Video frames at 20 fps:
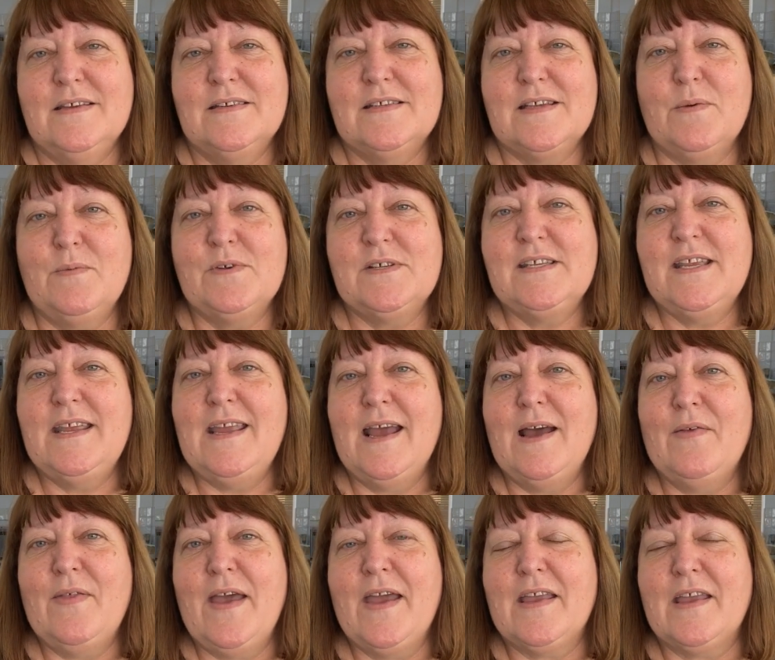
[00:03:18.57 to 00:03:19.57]
So we'll see
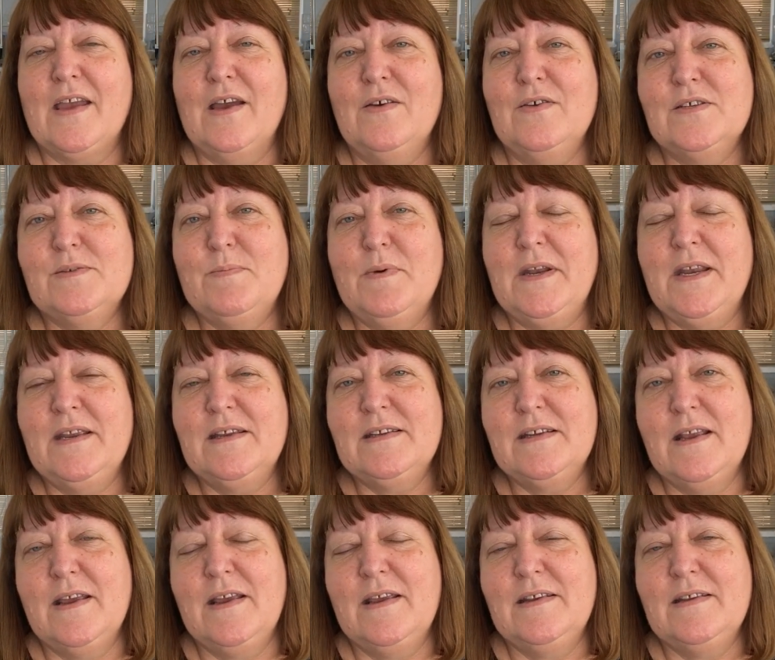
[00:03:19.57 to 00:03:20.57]
how that goes, but
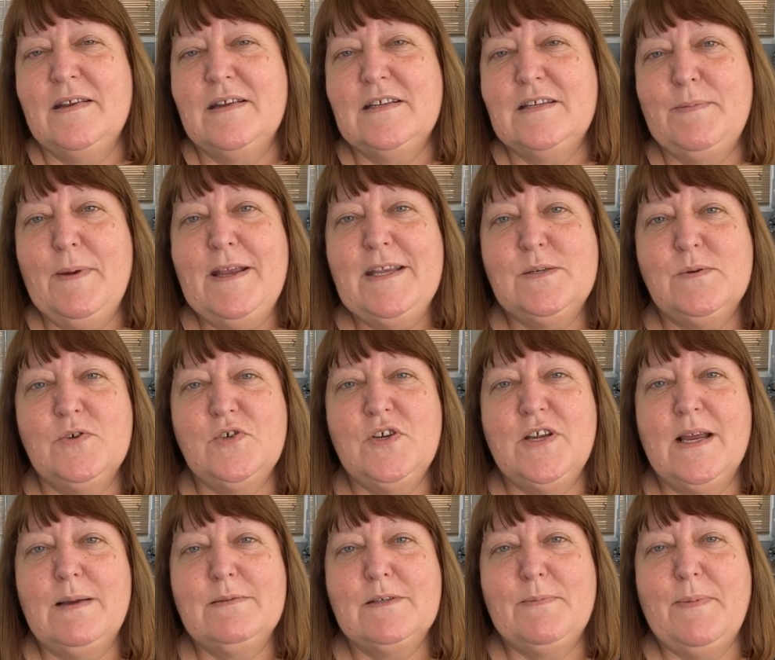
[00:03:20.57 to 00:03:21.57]
it depends what she
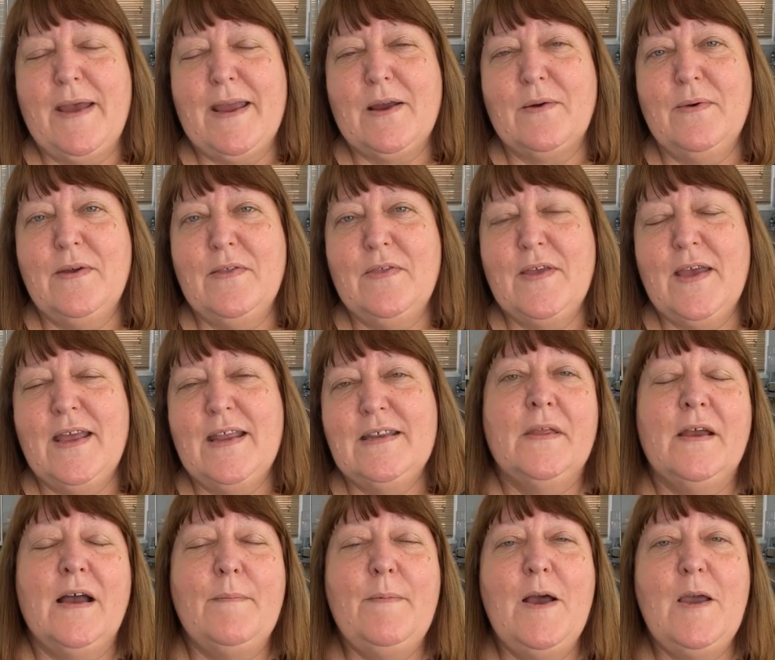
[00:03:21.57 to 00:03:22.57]
comes back with. And
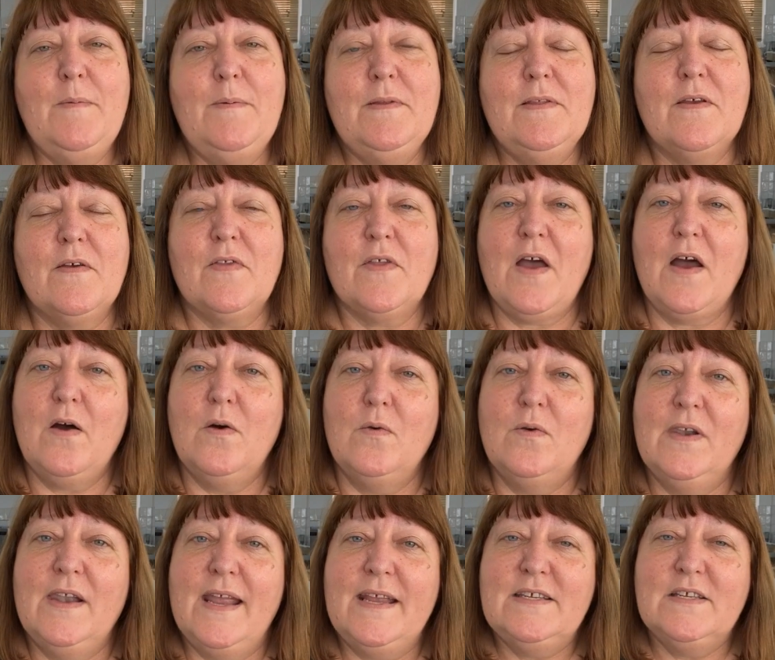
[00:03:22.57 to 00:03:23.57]
I'm hoping that the whole
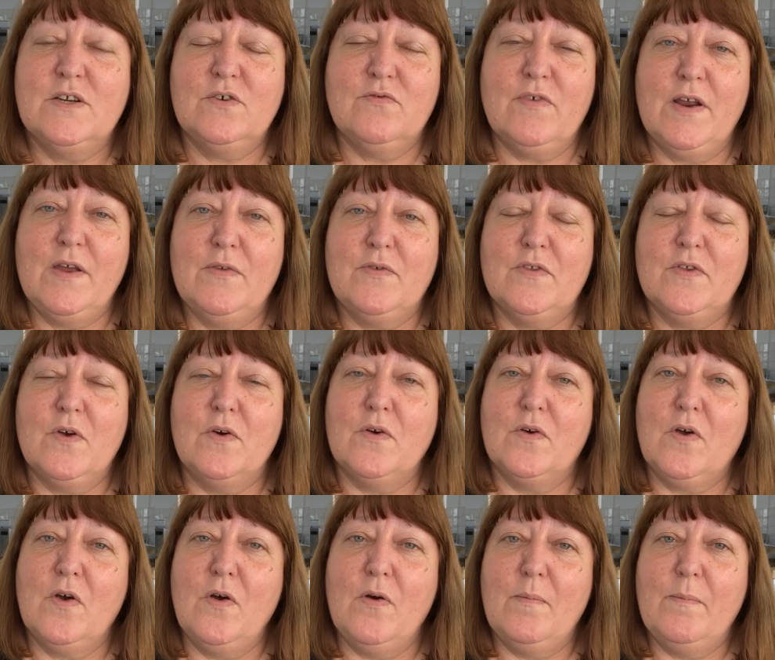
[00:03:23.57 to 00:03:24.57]

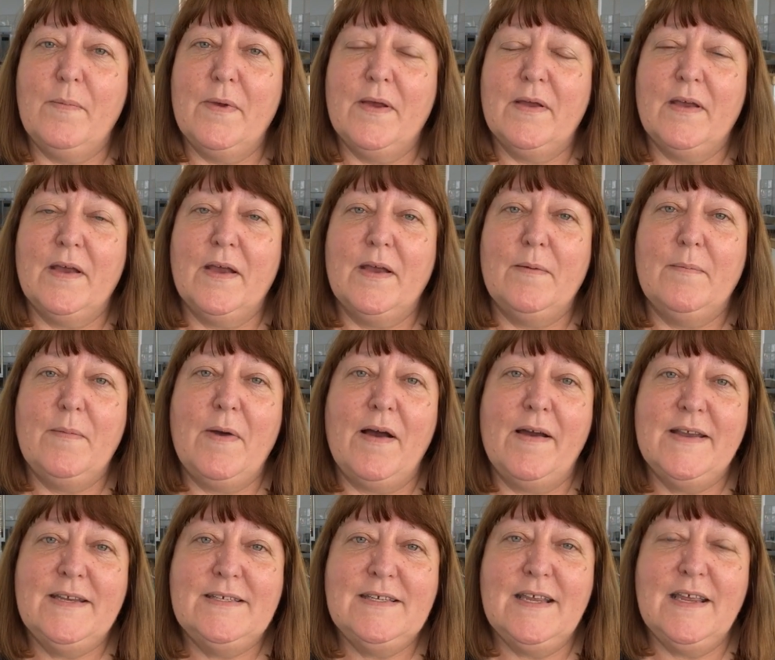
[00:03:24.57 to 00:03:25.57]
lettergrowth.com
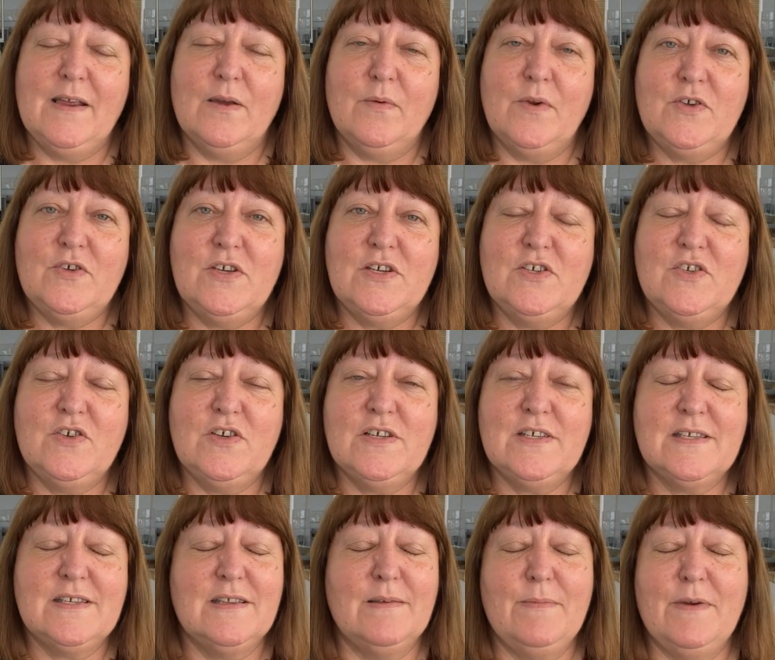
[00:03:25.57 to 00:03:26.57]
idea, which is
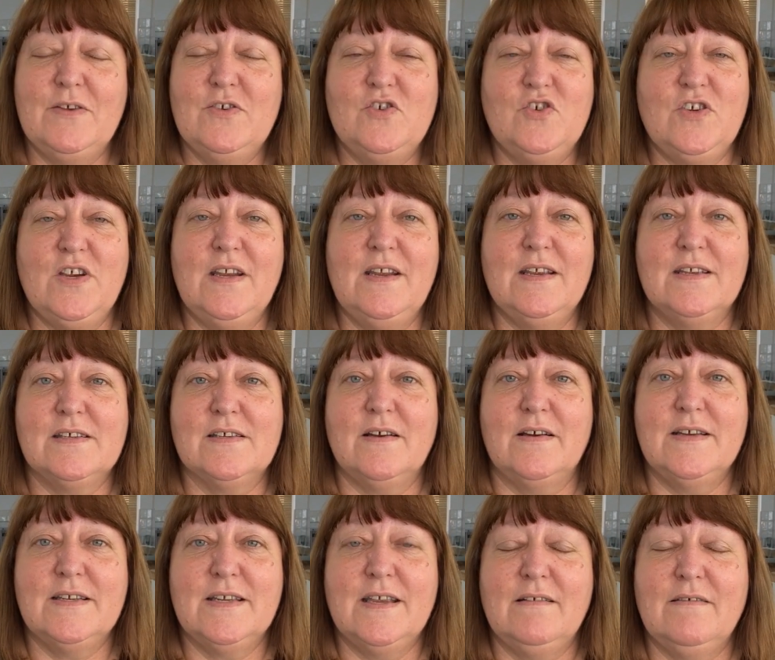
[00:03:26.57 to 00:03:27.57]
just the most genius
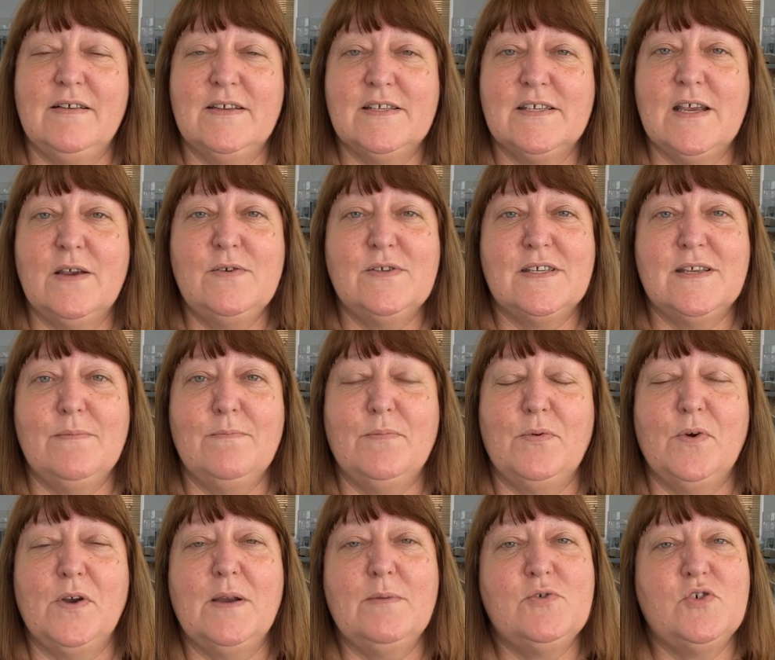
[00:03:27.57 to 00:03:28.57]
idea and so
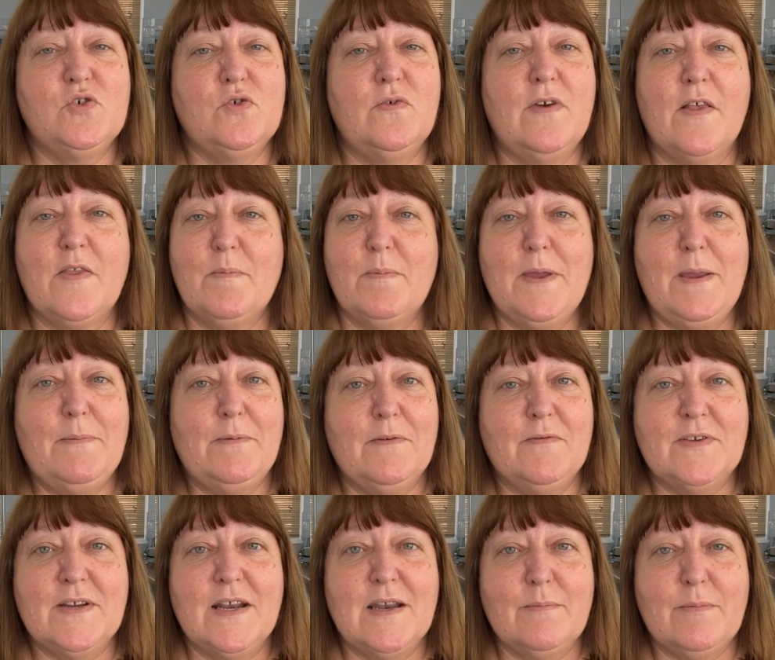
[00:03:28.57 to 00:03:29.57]
simple, and I'm sure other people
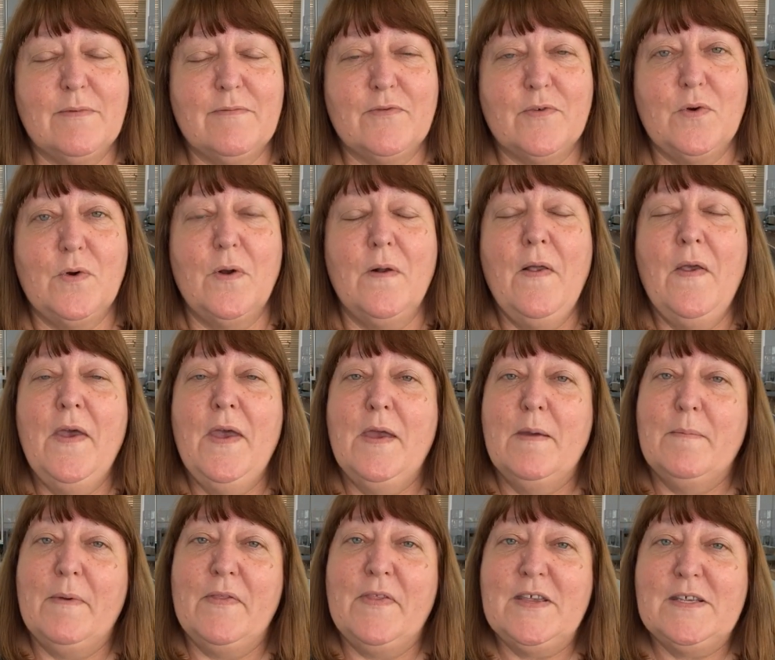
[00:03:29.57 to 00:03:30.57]
have done it before,
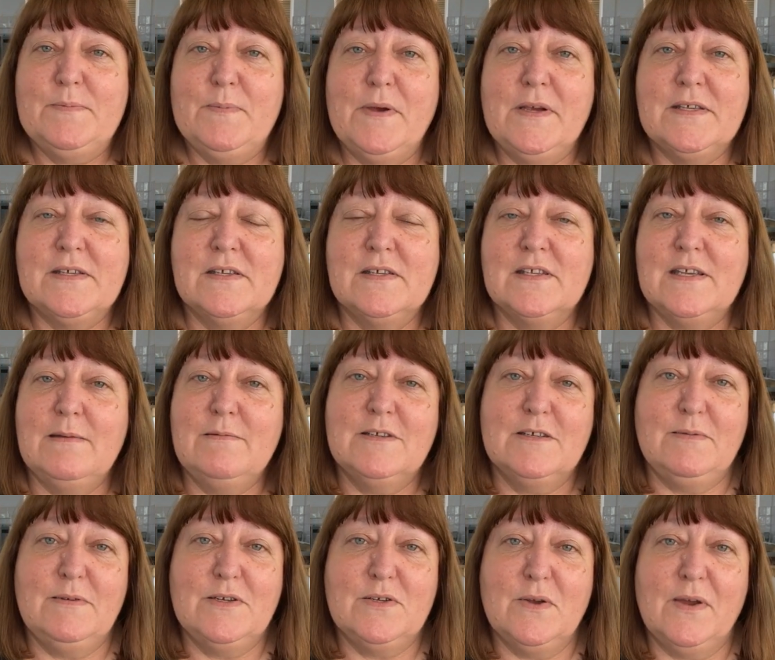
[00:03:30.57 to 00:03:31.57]
but this person seems
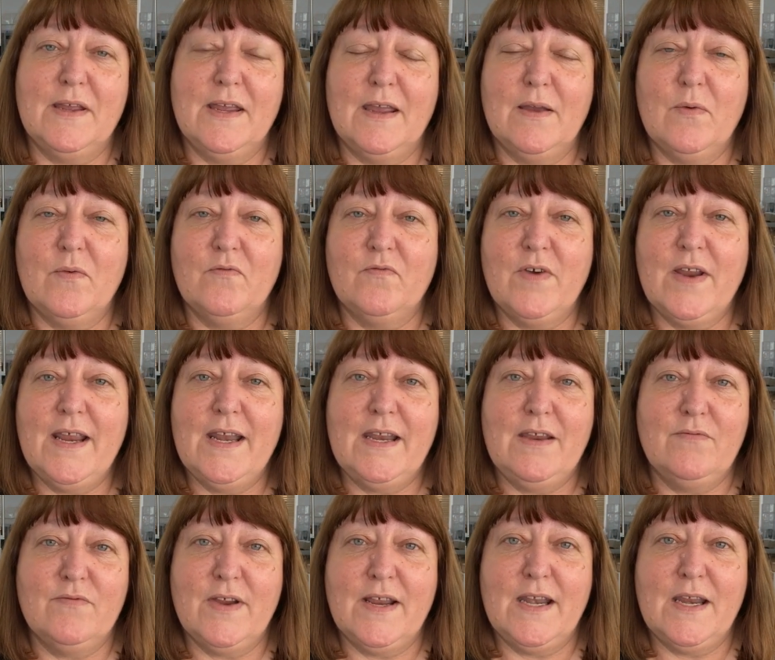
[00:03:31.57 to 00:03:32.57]
to be doing it really,
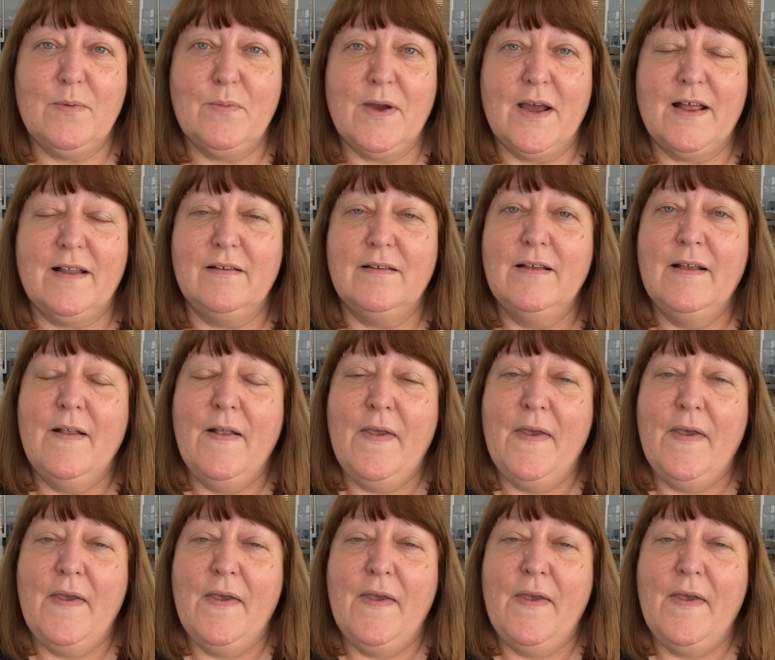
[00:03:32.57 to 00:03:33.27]
really well.